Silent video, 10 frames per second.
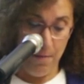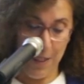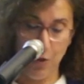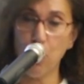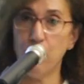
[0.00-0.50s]

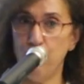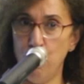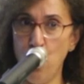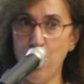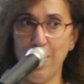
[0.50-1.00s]
But
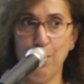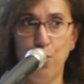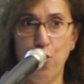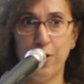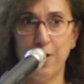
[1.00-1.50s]
more
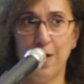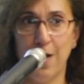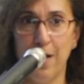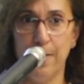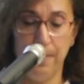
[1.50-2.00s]

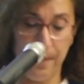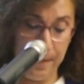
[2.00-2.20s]
importantly,